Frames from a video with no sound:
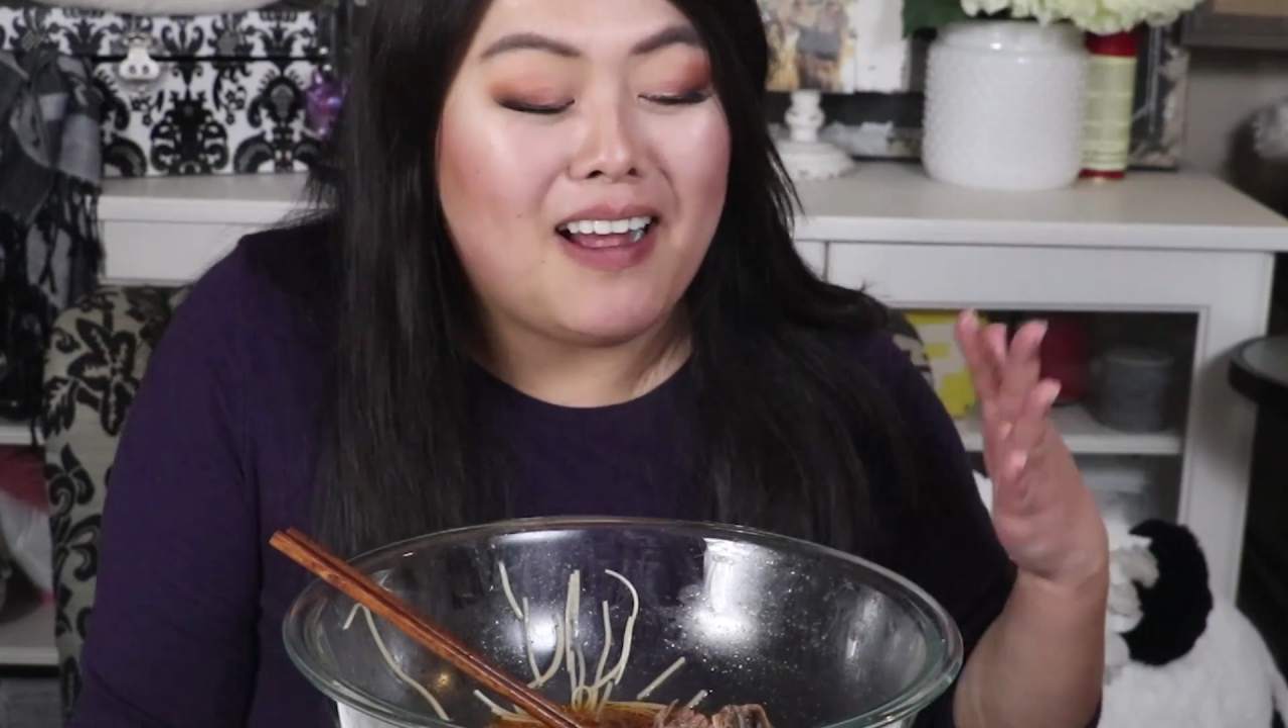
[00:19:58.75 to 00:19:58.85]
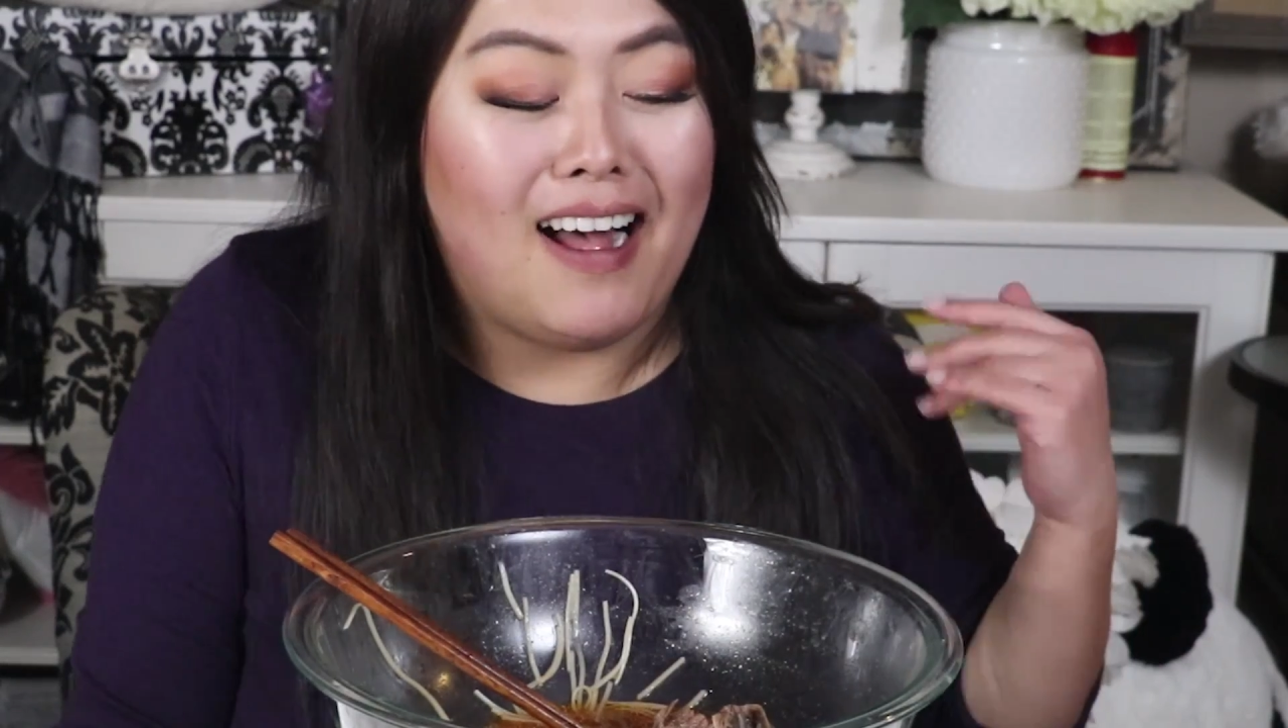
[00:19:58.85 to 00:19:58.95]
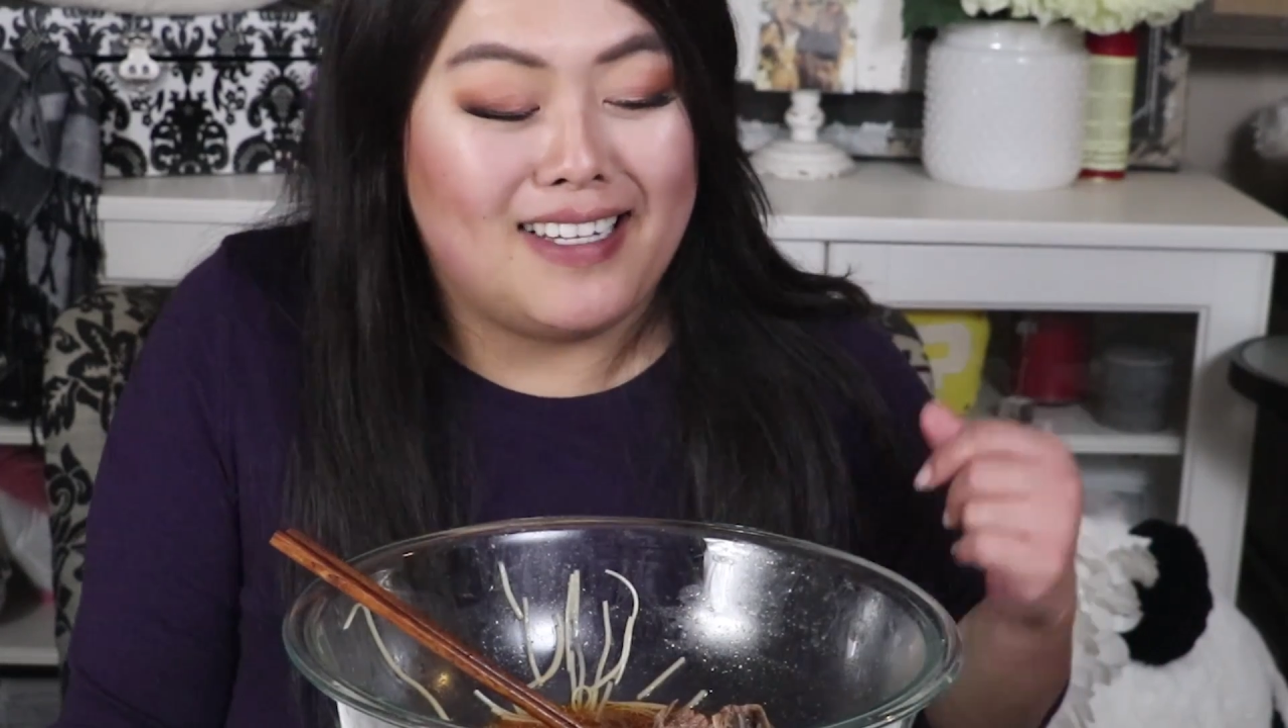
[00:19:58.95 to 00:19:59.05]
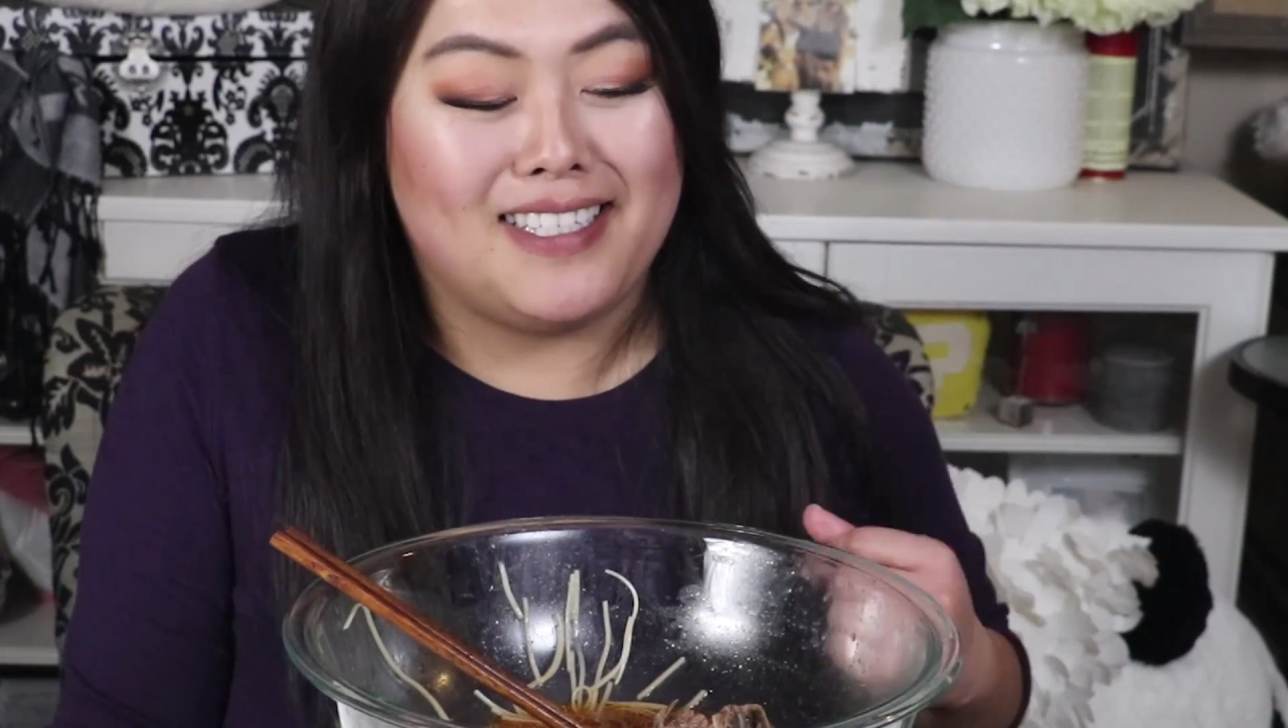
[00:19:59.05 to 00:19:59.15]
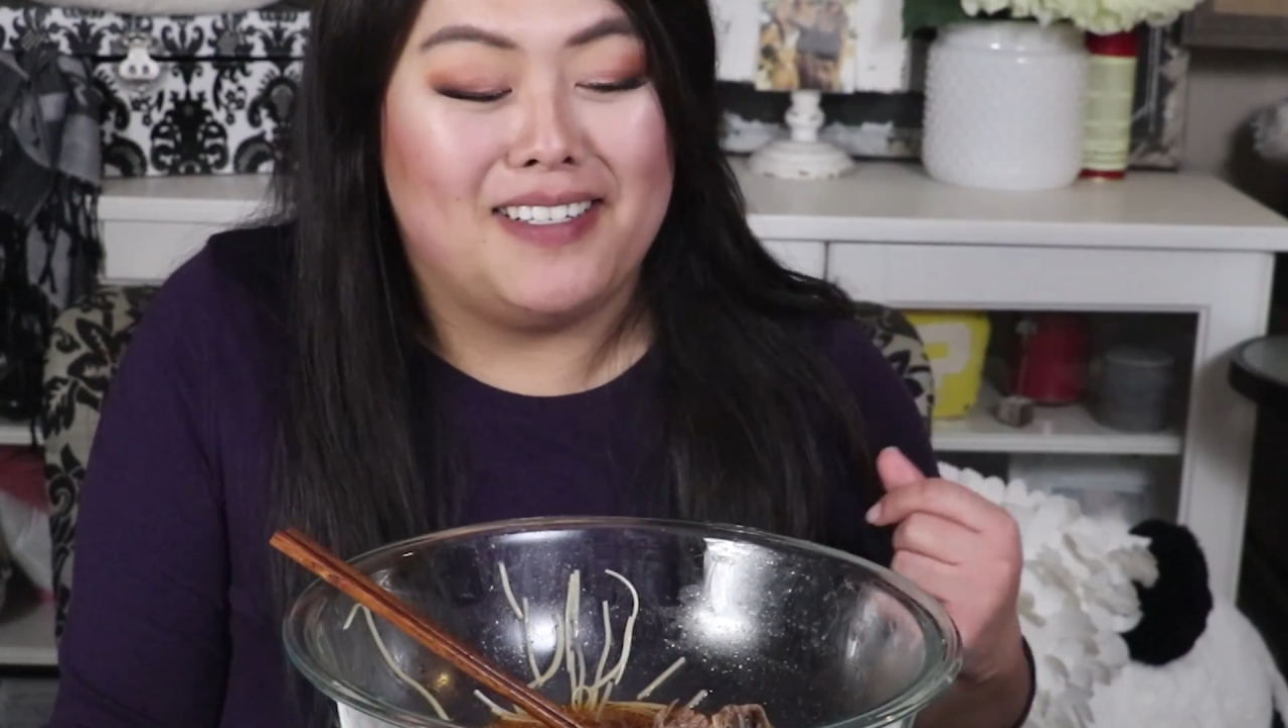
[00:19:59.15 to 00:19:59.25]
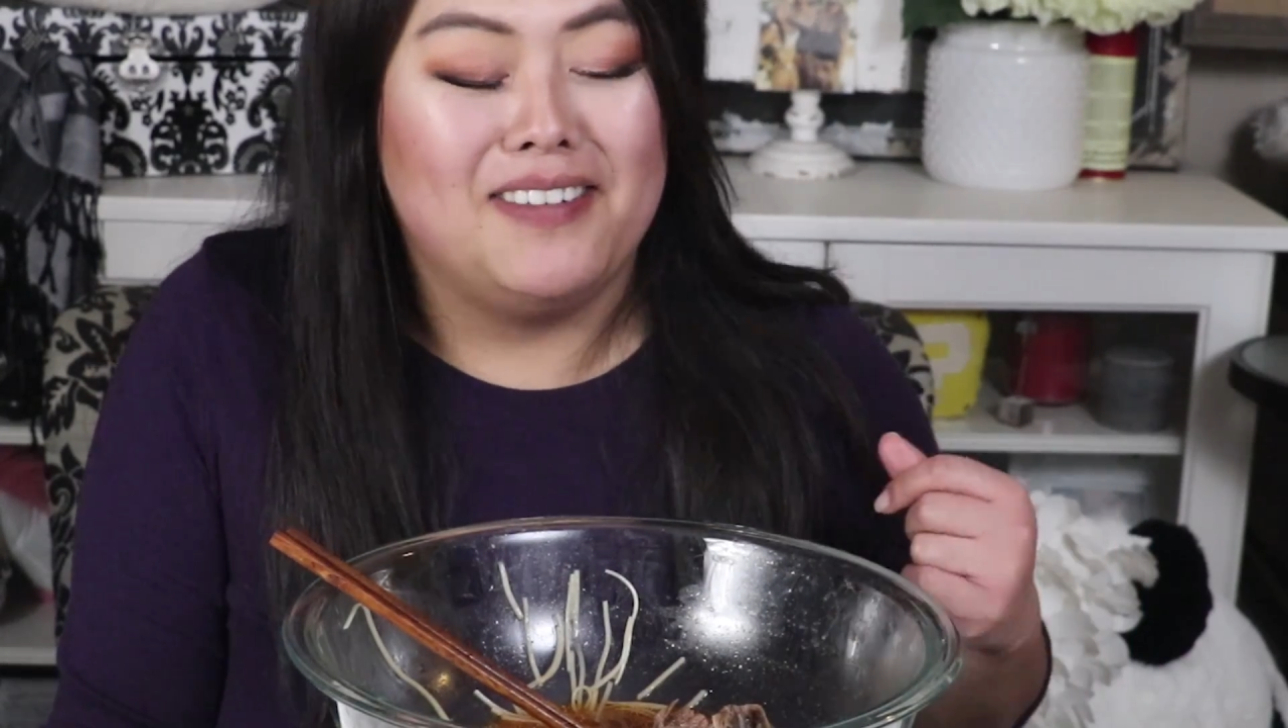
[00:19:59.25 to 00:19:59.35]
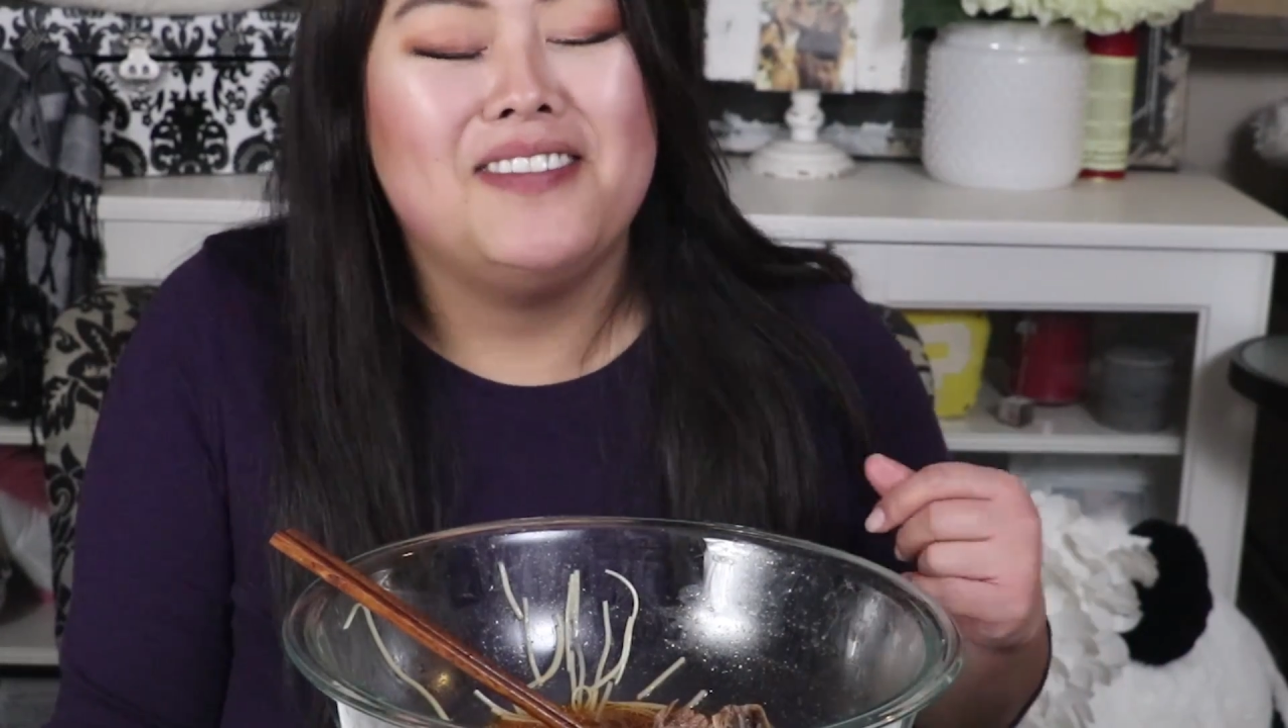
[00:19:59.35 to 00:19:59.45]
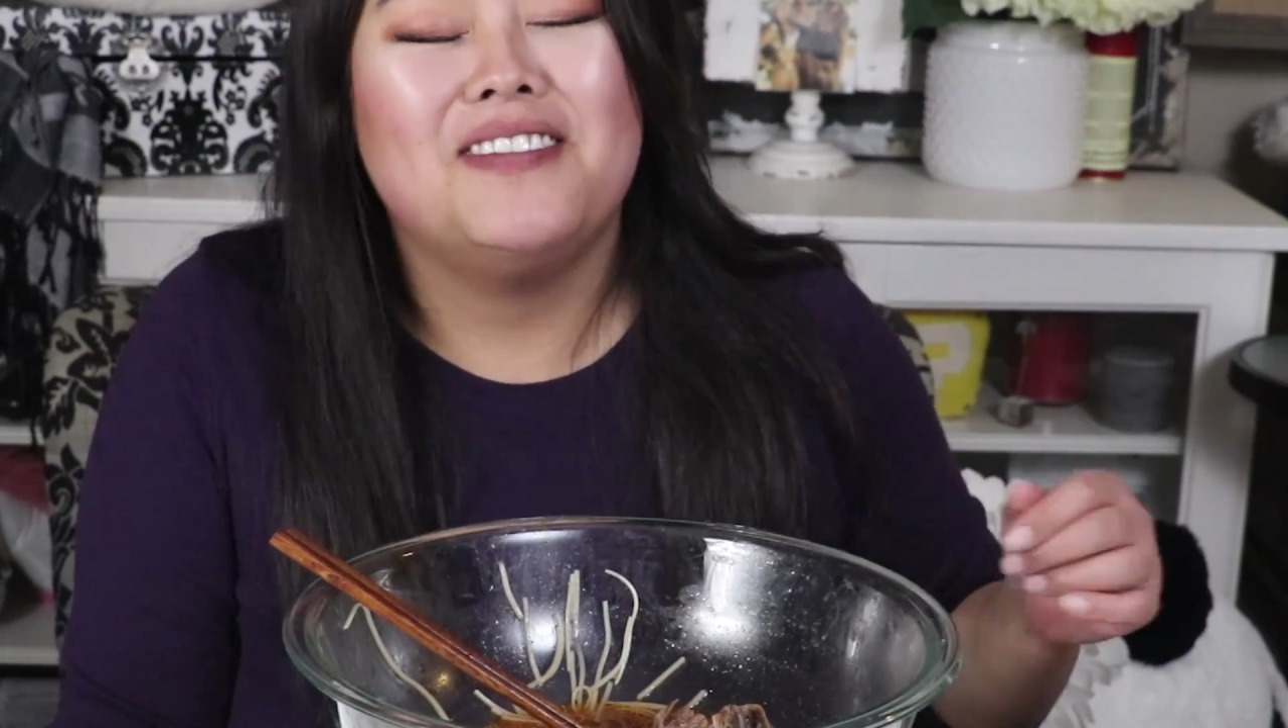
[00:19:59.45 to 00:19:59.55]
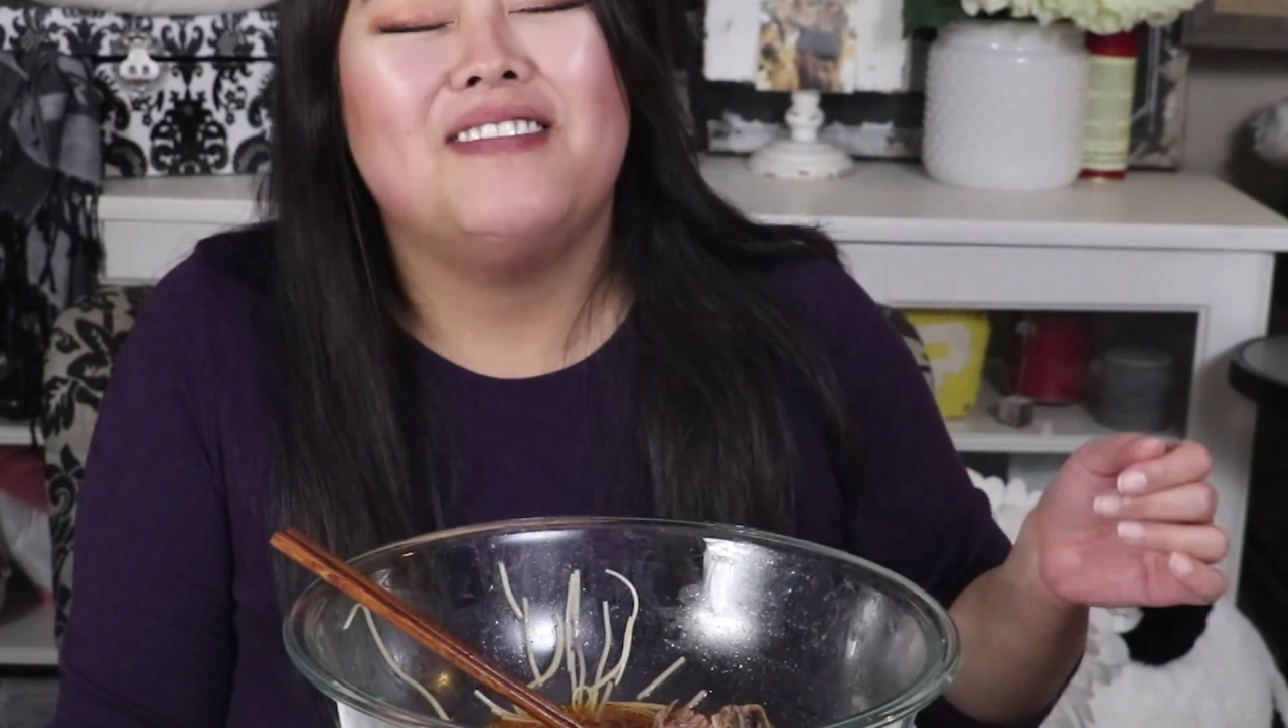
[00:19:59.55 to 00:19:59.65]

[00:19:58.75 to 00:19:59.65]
awesome.